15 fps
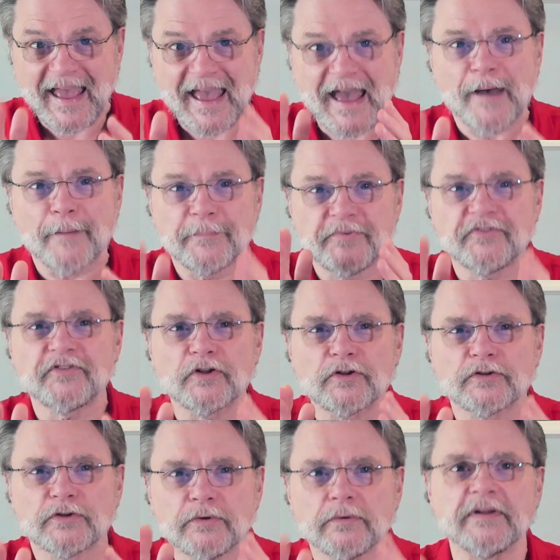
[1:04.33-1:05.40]

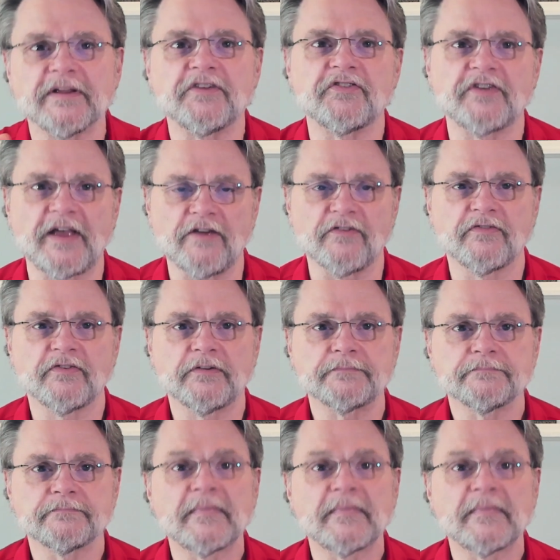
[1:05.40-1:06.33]
absolutely safe.